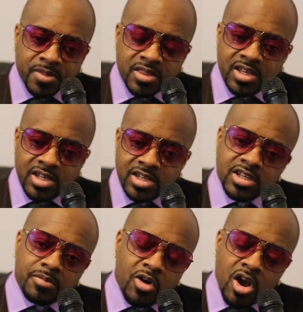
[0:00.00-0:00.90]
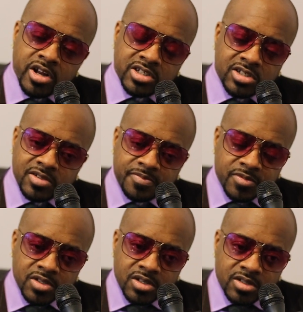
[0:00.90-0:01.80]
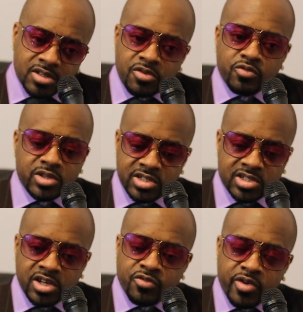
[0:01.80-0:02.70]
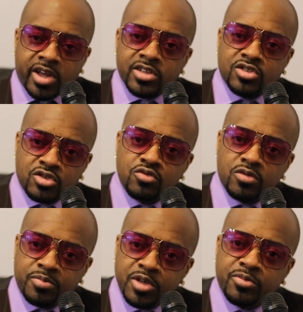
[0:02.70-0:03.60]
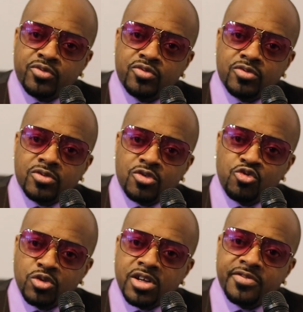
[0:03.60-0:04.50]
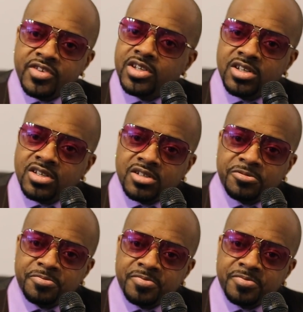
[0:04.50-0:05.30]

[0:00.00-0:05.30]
The EDM artists, they release their records to the people who love EDM.